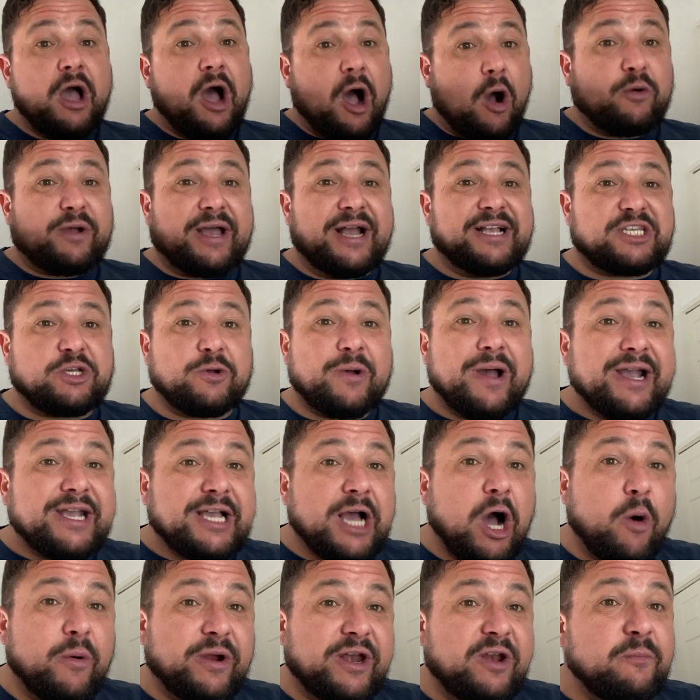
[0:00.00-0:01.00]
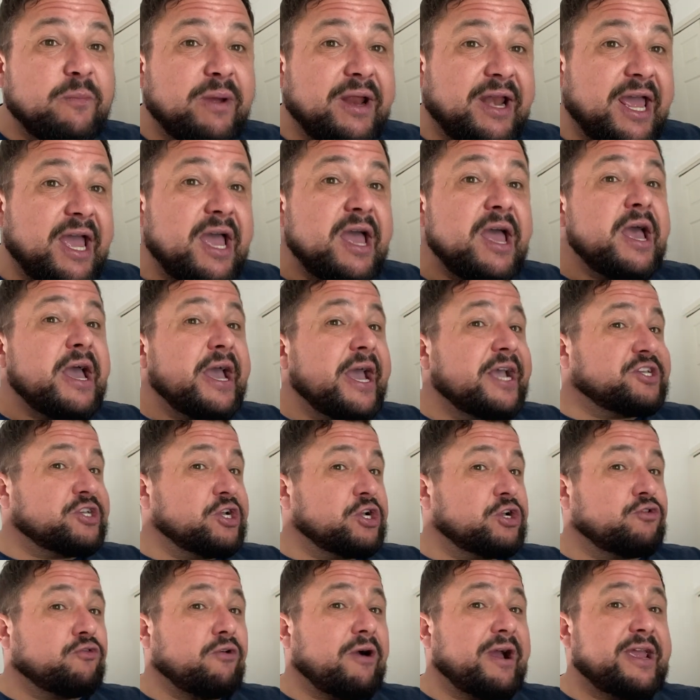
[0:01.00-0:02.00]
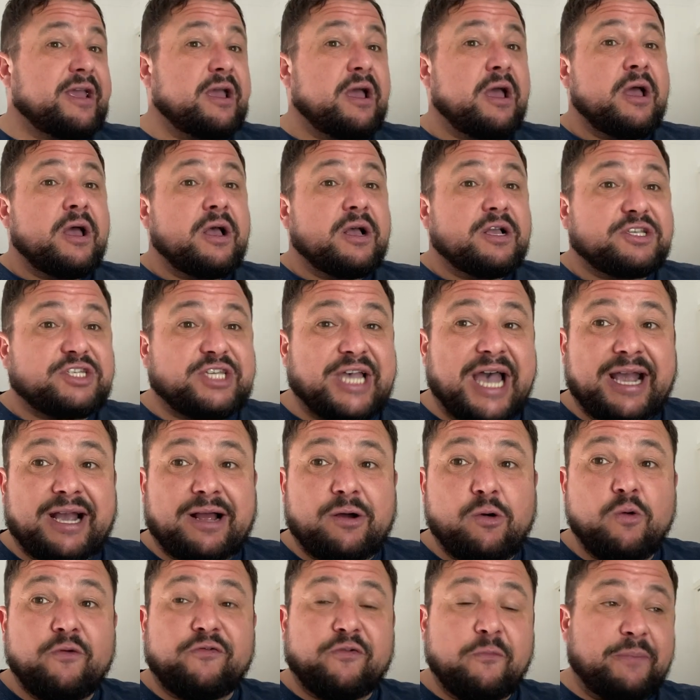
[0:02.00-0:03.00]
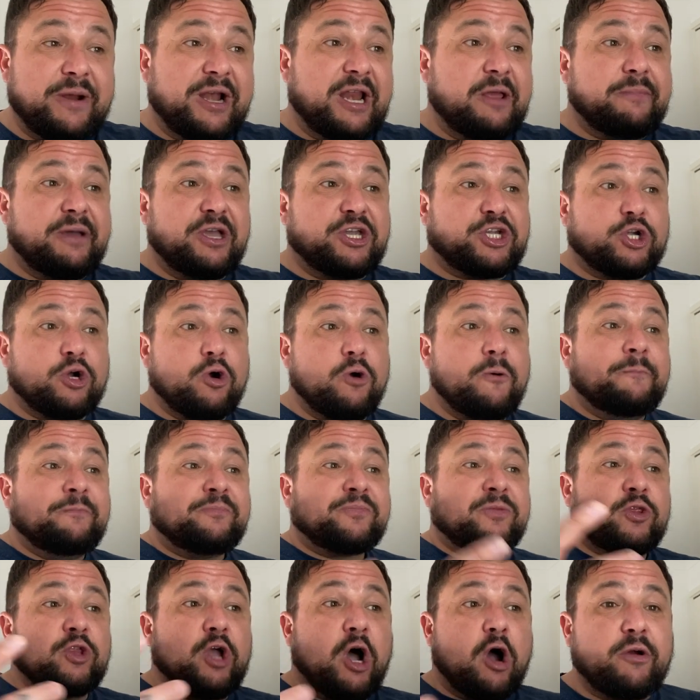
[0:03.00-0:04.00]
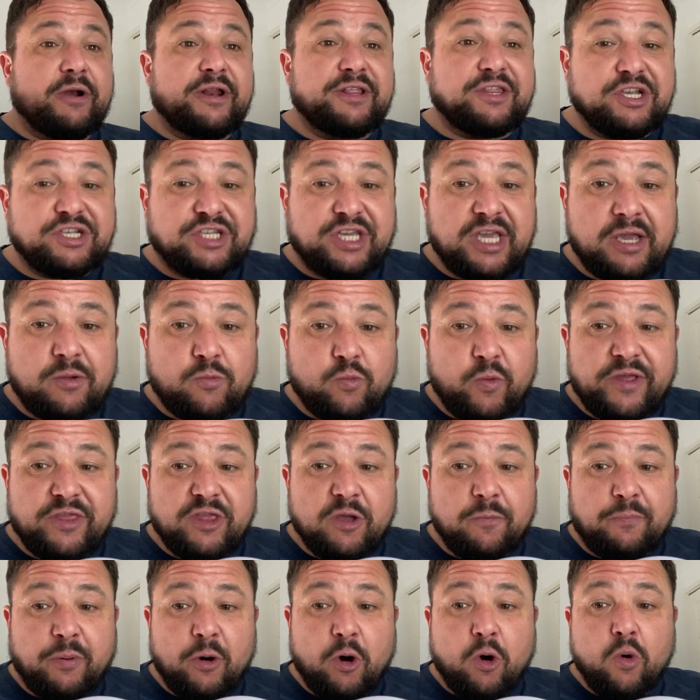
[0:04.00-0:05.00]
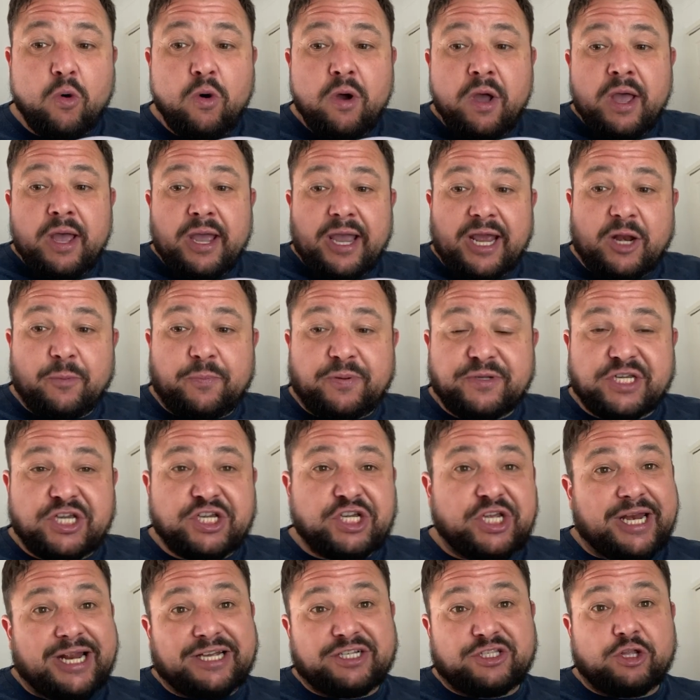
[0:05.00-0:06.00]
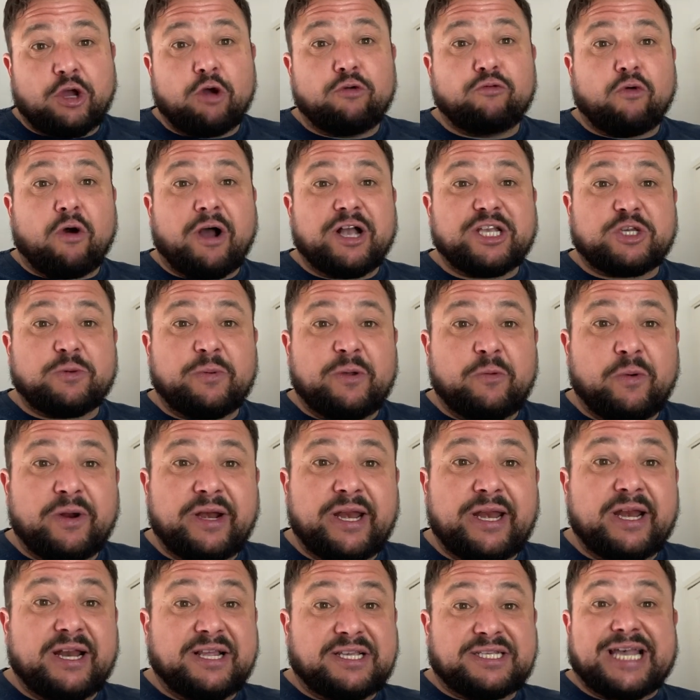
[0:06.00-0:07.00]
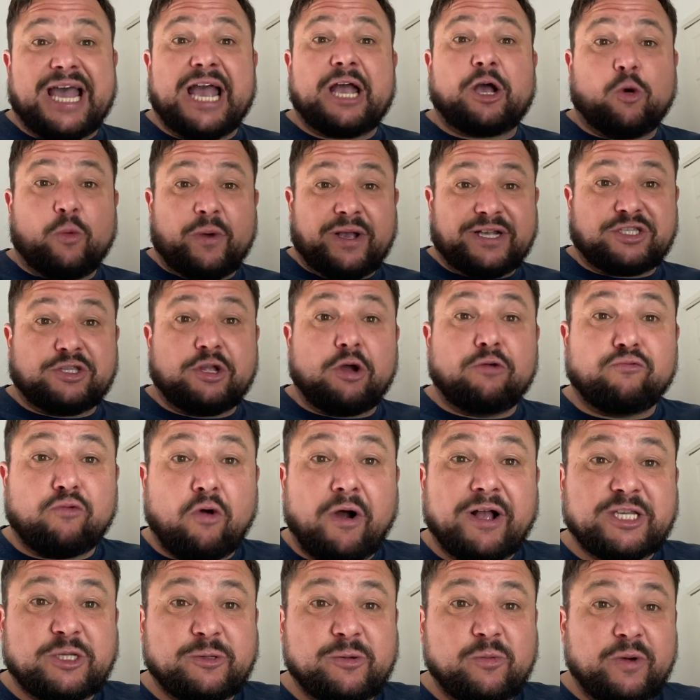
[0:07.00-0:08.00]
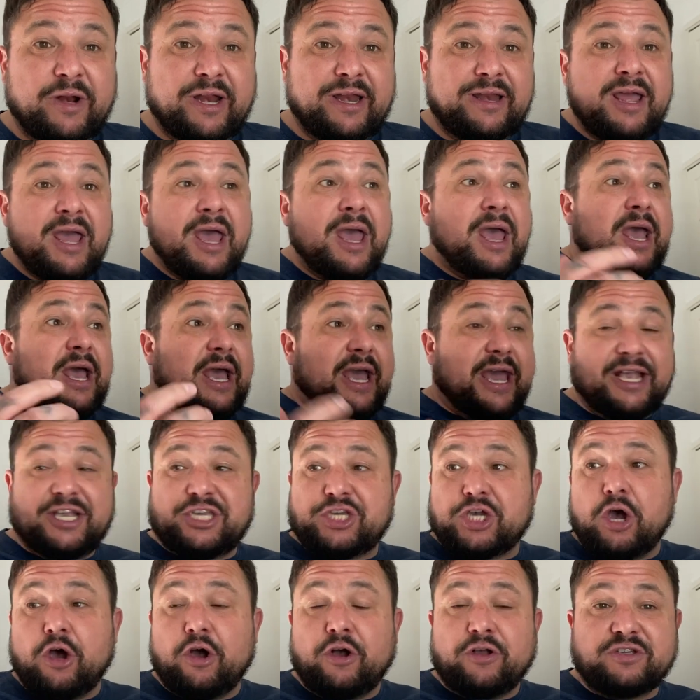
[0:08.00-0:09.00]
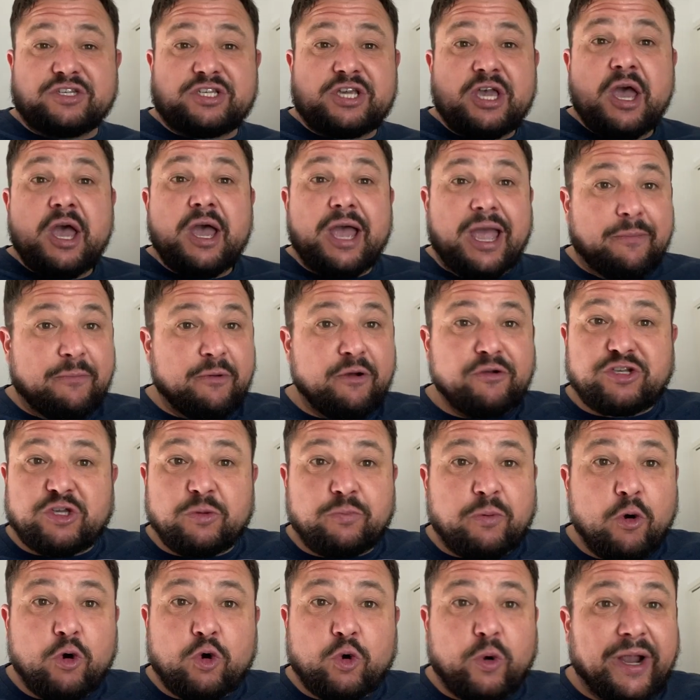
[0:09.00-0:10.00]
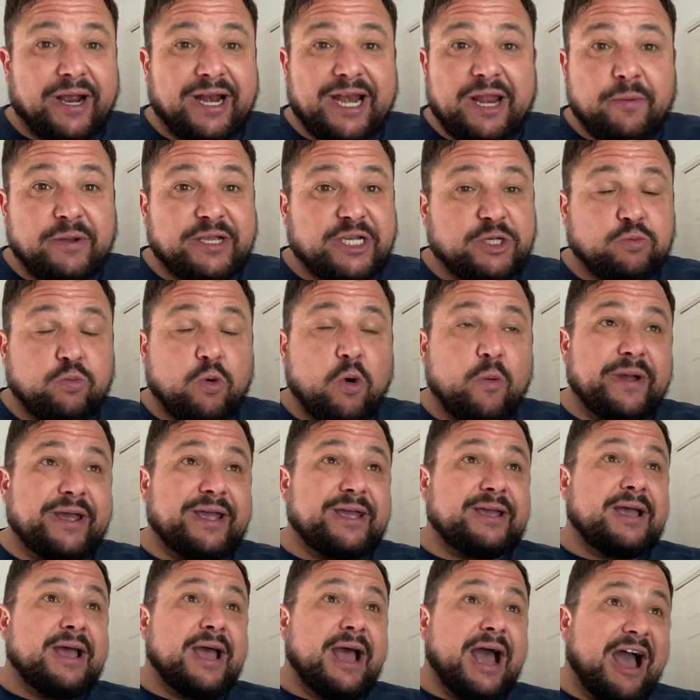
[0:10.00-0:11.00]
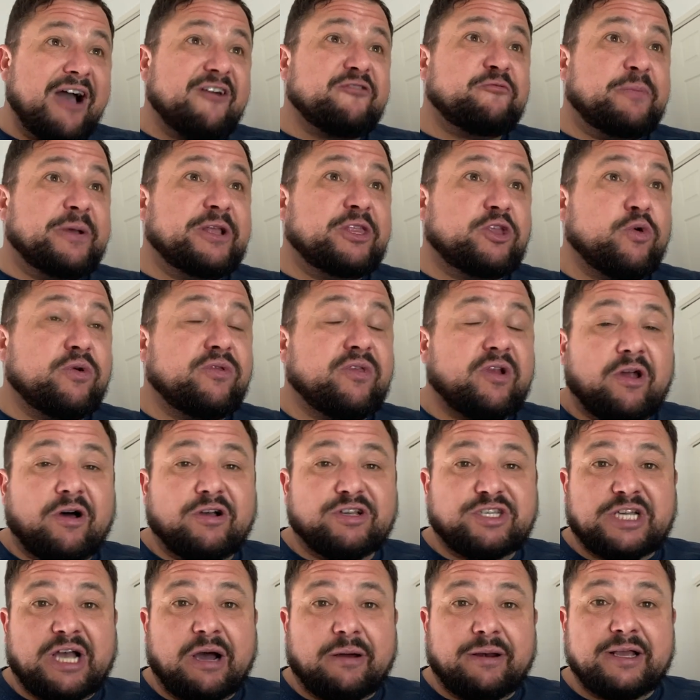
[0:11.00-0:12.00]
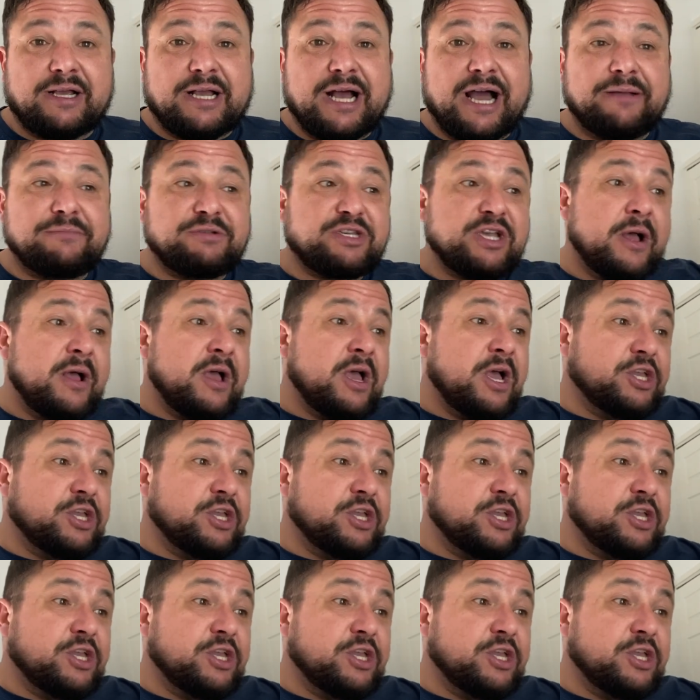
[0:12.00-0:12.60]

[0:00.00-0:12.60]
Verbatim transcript: I'll get to our goal in a minute. It's a great tackle from Billy Mitchell. Not only does he win the ball in a position he has no right to be winning in a tackle, he has no right to win. He turns, he moves the ball quickly, which is what we have been doing the last couple of games.